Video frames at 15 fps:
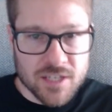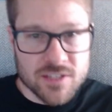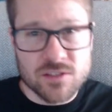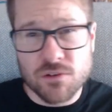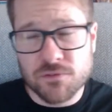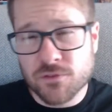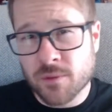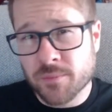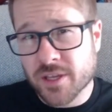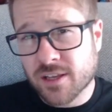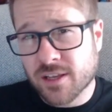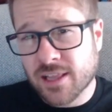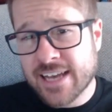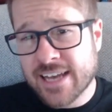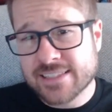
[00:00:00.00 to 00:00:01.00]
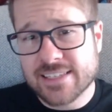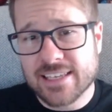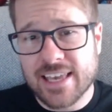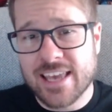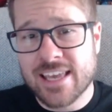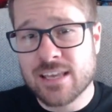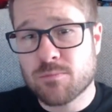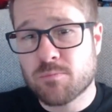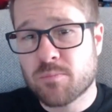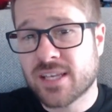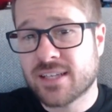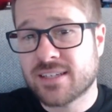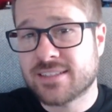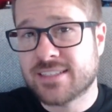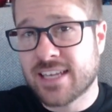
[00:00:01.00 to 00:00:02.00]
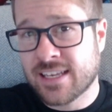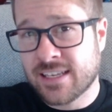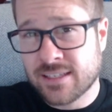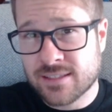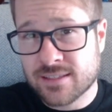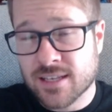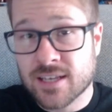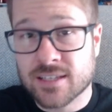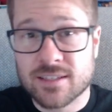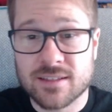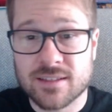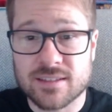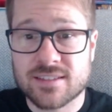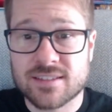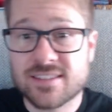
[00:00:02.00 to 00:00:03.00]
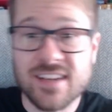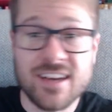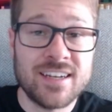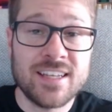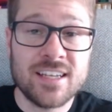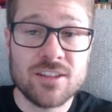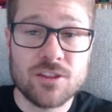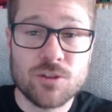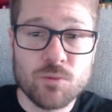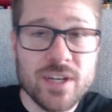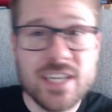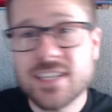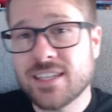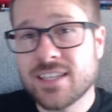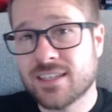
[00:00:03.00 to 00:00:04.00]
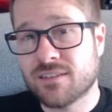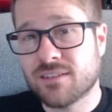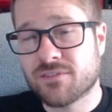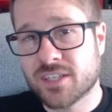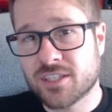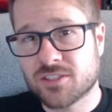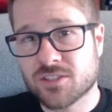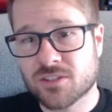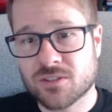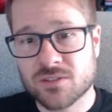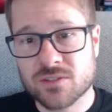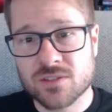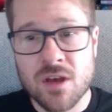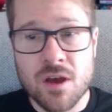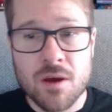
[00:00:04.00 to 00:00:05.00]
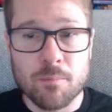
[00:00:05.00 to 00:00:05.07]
So from the classic 8-bit days to the stunning 3D adventures,